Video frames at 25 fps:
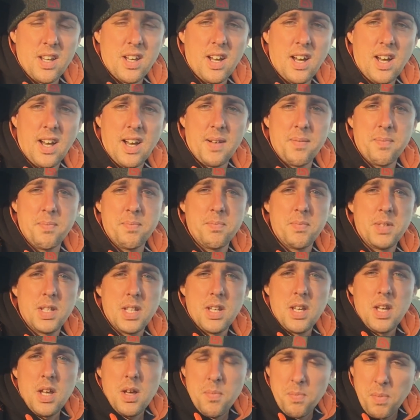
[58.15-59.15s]

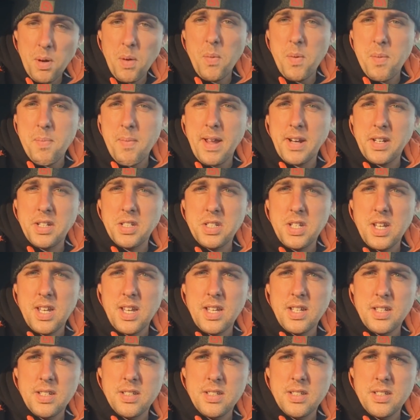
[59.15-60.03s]
But we managed it,